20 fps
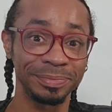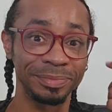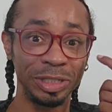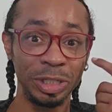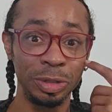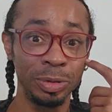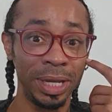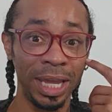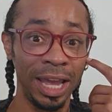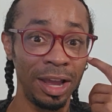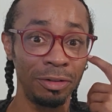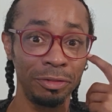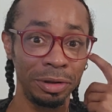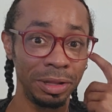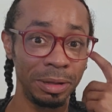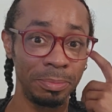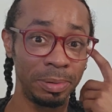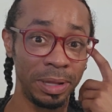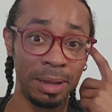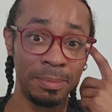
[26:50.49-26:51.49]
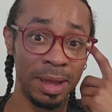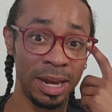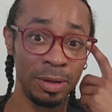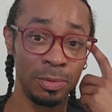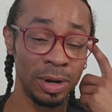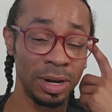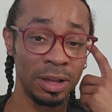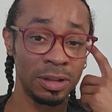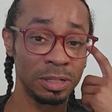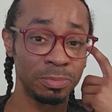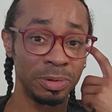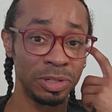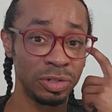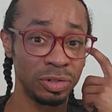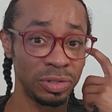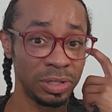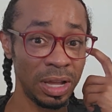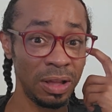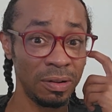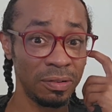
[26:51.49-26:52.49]
you can't really blame anyone else but
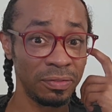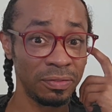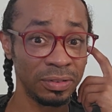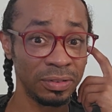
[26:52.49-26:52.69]
yourself.